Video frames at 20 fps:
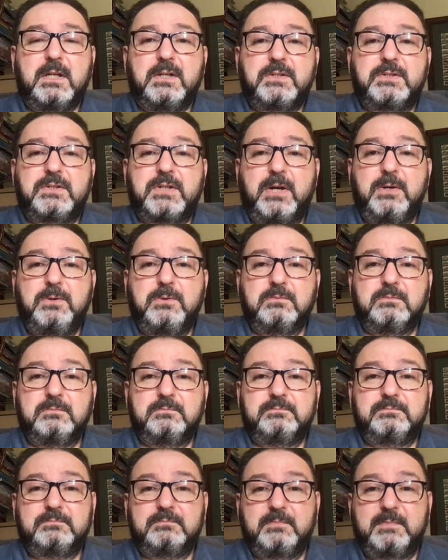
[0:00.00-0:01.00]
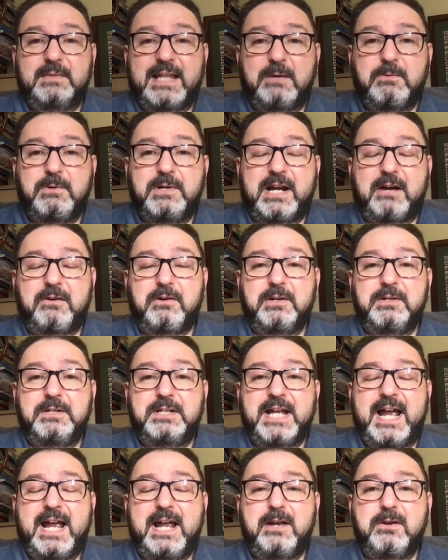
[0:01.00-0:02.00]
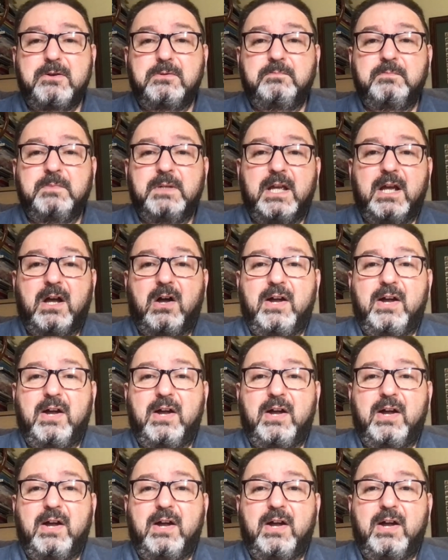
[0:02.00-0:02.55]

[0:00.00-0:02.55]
So they were narrowed down.